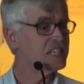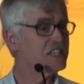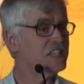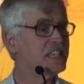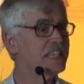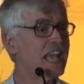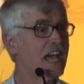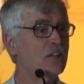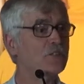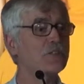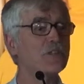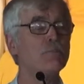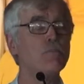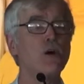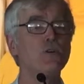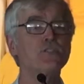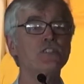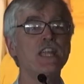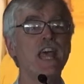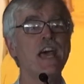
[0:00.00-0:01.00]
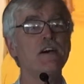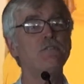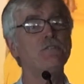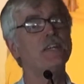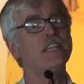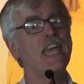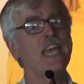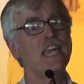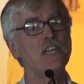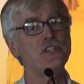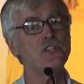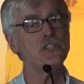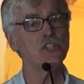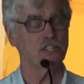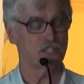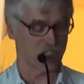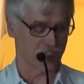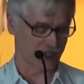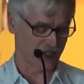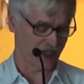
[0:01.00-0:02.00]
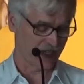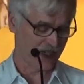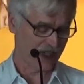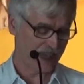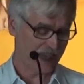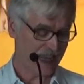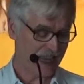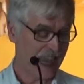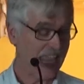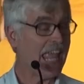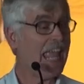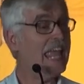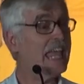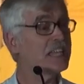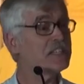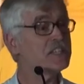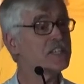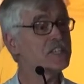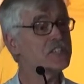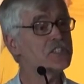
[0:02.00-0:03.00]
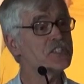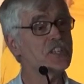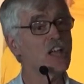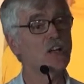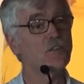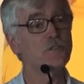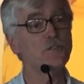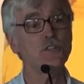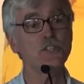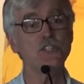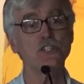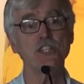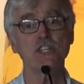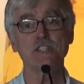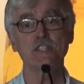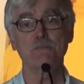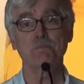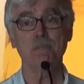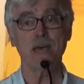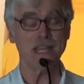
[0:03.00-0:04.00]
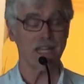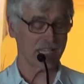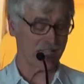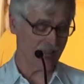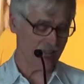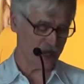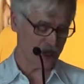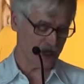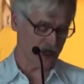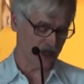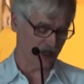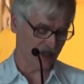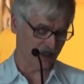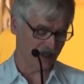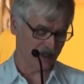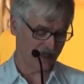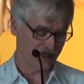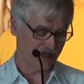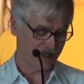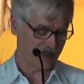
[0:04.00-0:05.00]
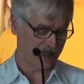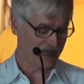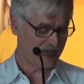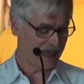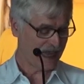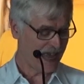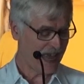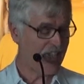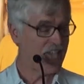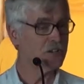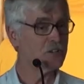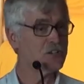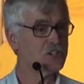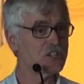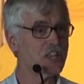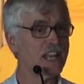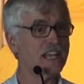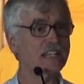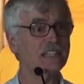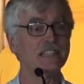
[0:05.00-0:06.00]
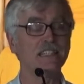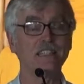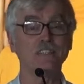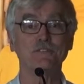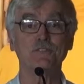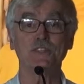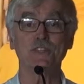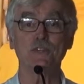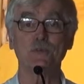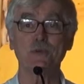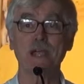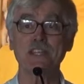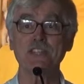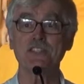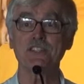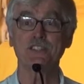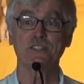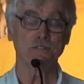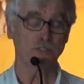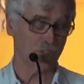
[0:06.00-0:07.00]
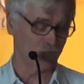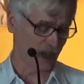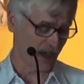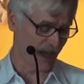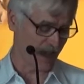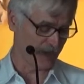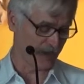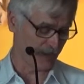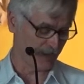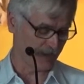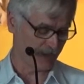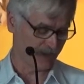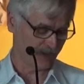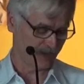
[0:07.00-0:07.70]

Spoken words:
Seek out the most efficacious anti-selfishness medication energetically for the rest of your life.